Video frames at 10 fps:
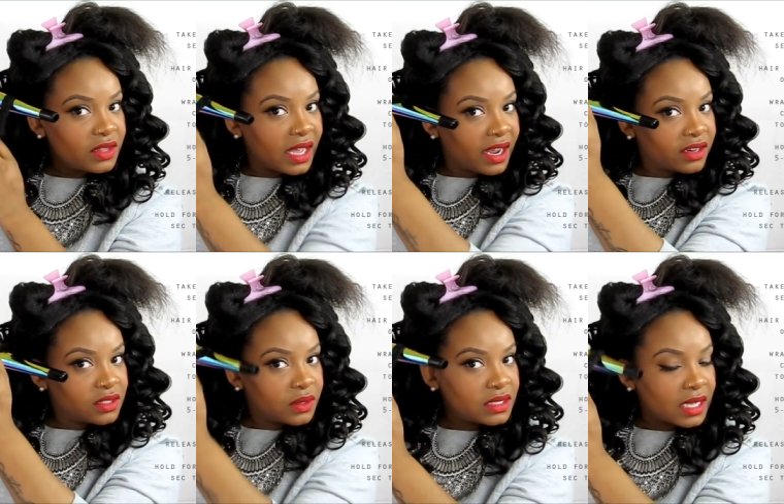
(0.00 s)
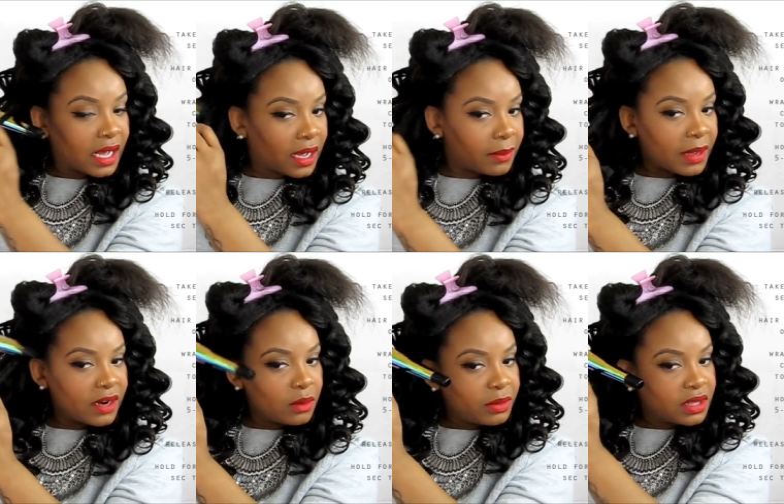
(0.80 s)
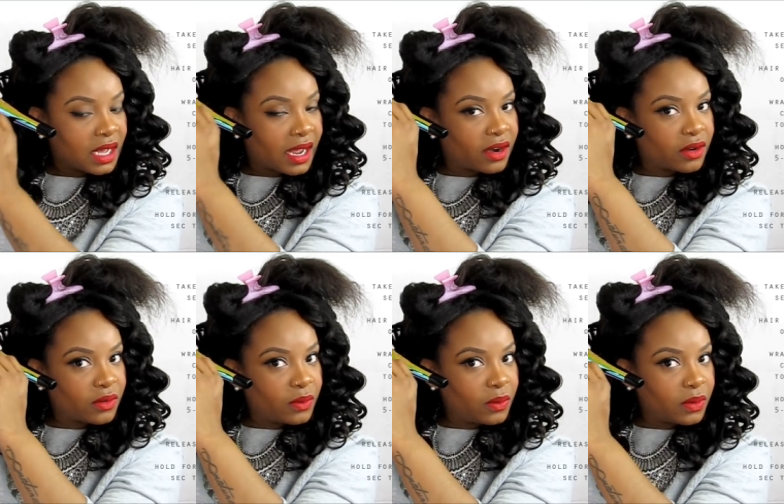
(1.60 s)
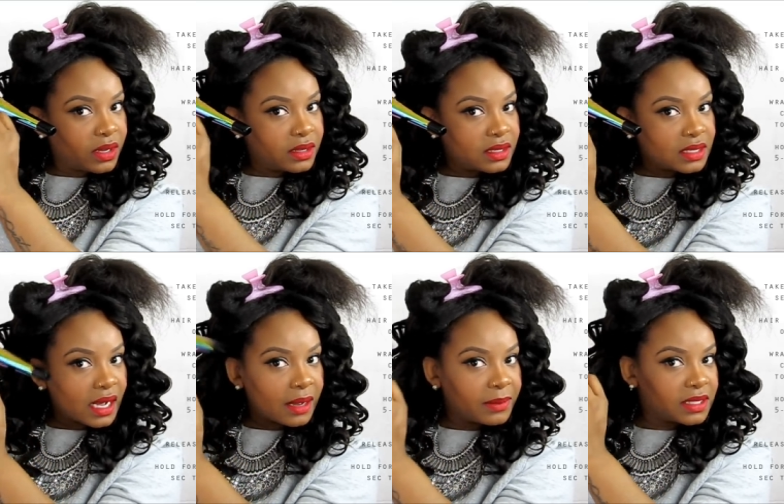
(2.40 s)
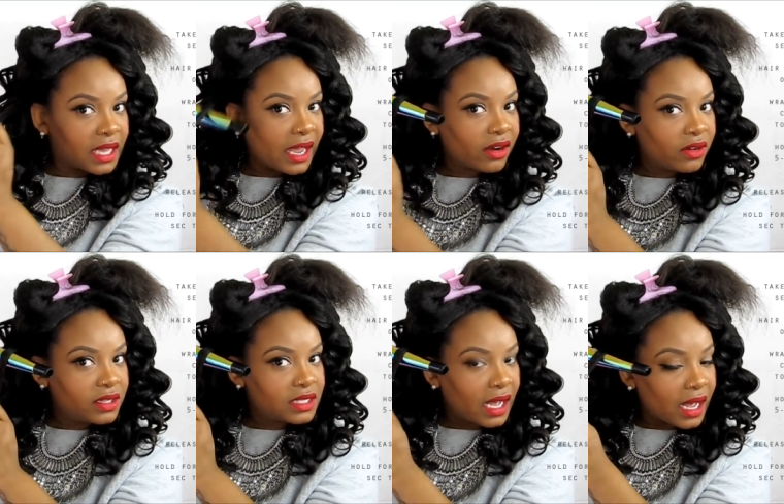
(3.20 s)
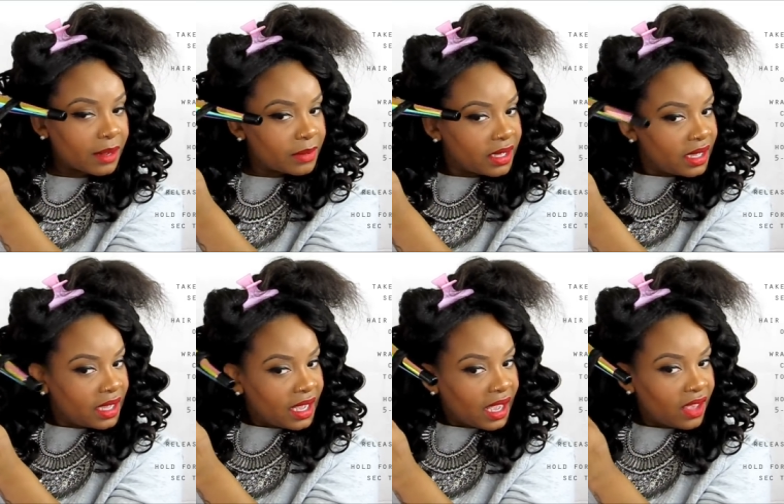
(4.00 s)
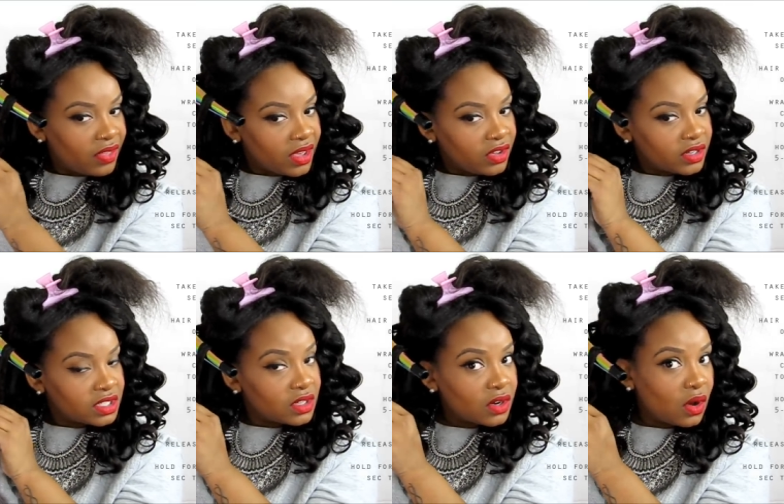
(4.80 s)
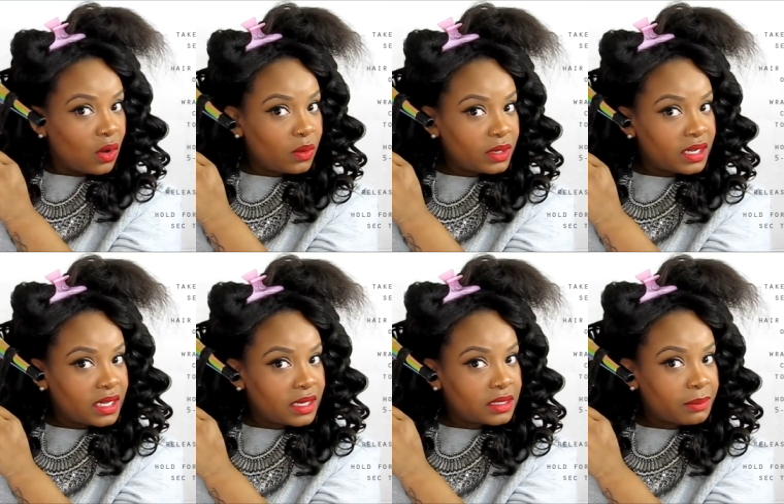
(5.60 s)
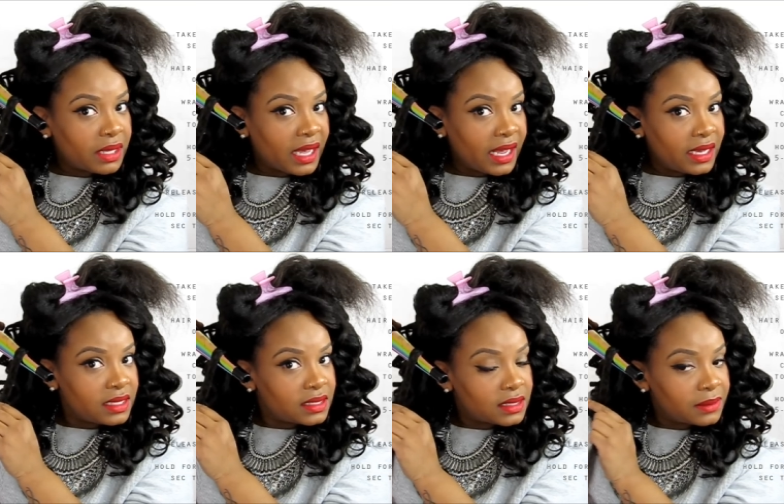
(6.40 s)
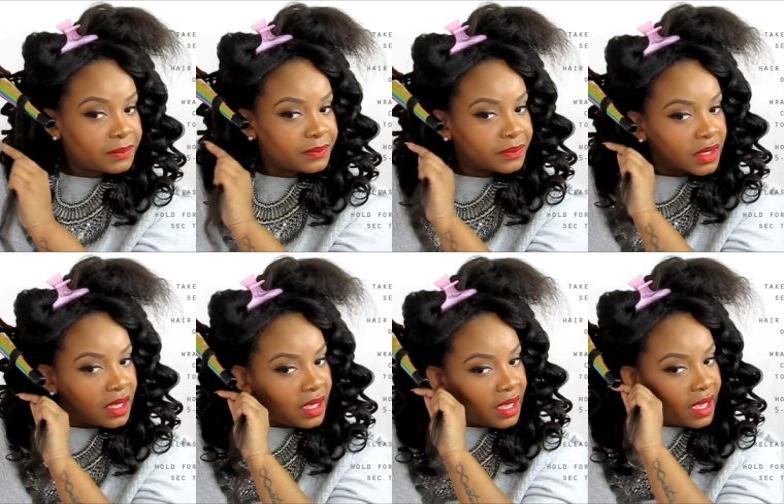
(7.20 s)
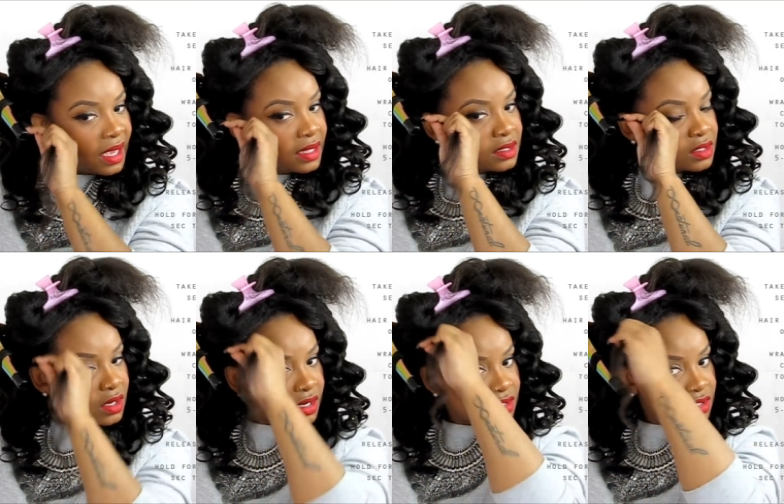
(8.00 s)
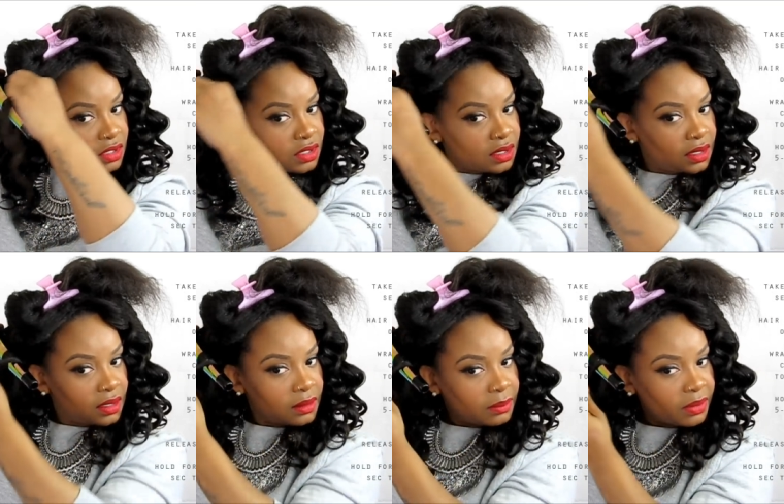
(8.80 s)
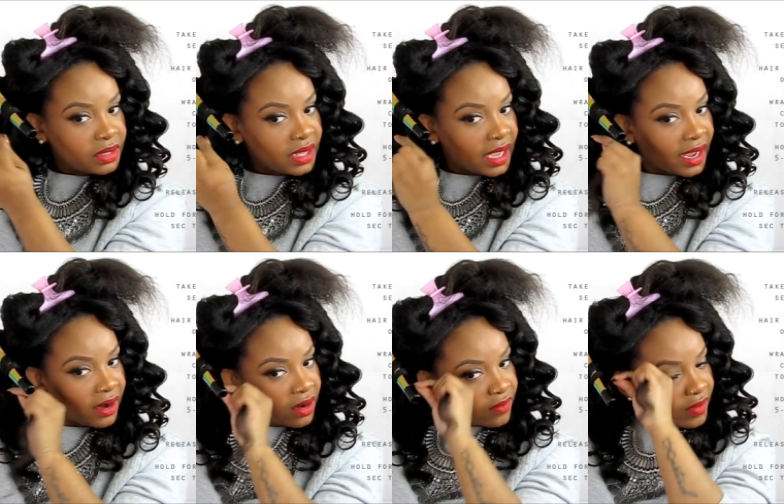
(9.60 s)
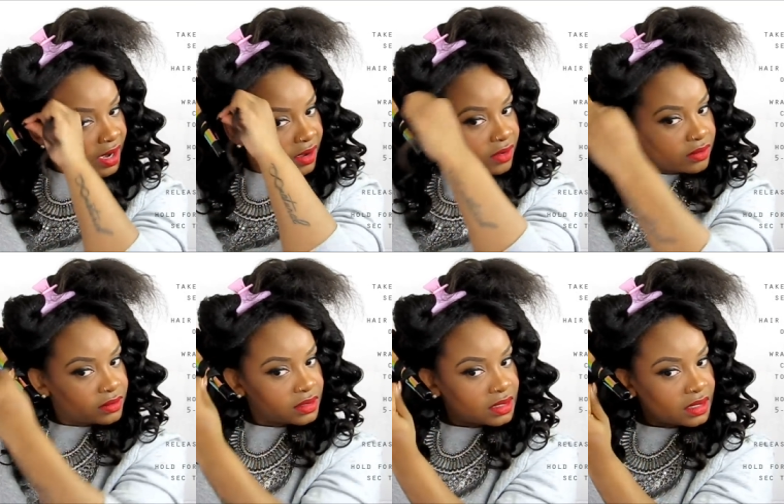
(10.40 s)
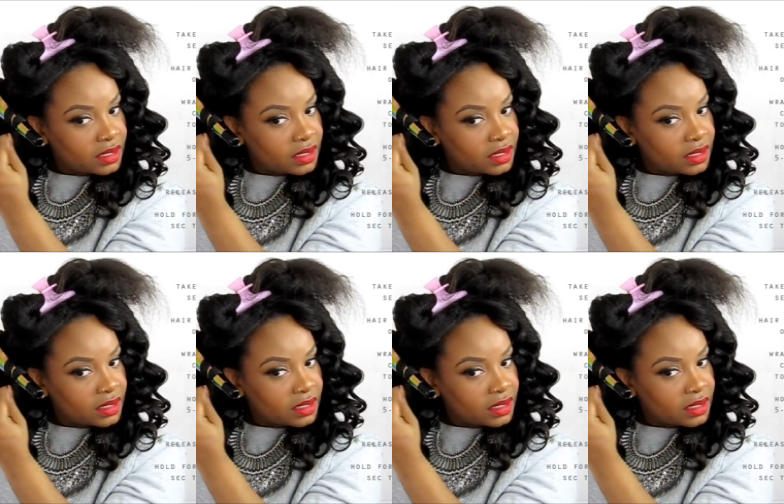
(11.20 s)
So the hair is on top. I don't put the iron on the top. It's hair on top. And then you're just going to hold it in place and start to put the hair around.